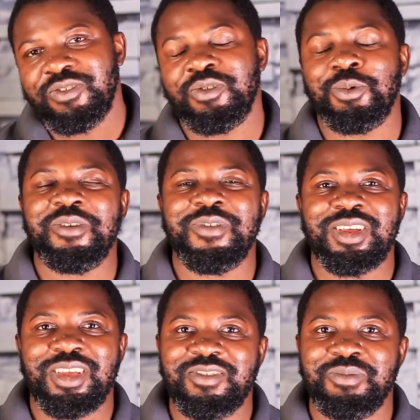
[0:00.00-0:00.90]
so whatever
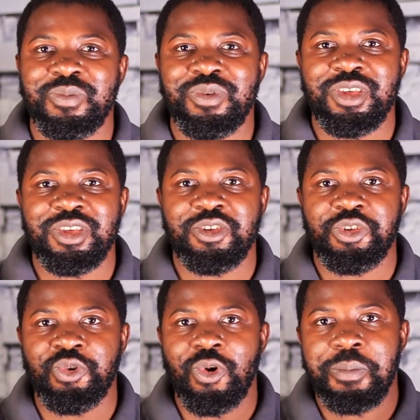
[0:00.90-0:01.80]
the case may be
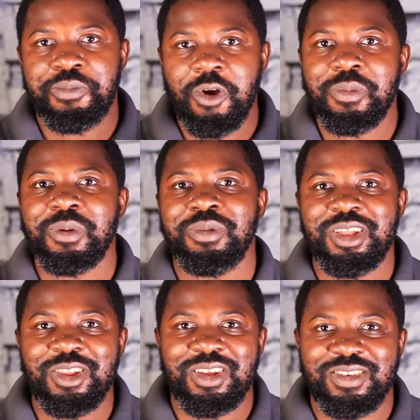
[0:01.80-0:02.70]
you are probably
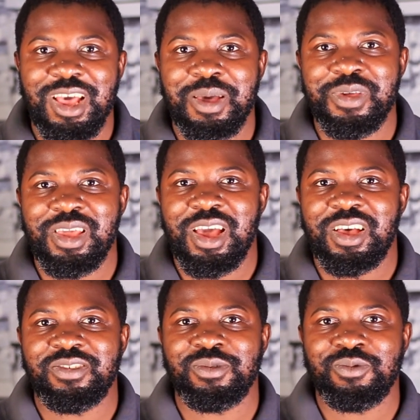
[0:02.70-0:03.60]
not as happy
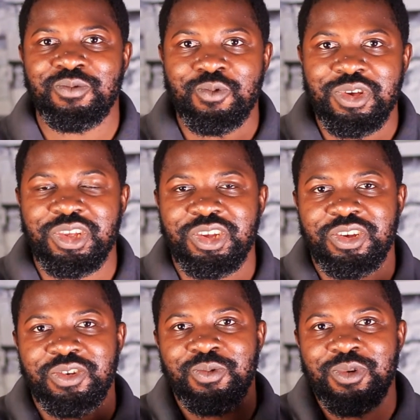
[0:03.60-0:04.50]
as you
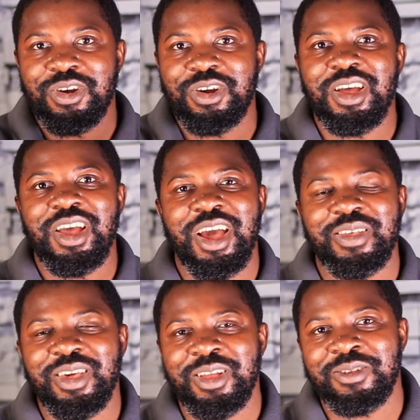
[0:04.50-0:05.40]
wish you were
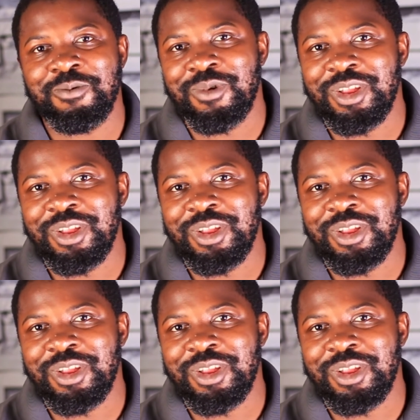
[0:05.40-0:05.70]
and then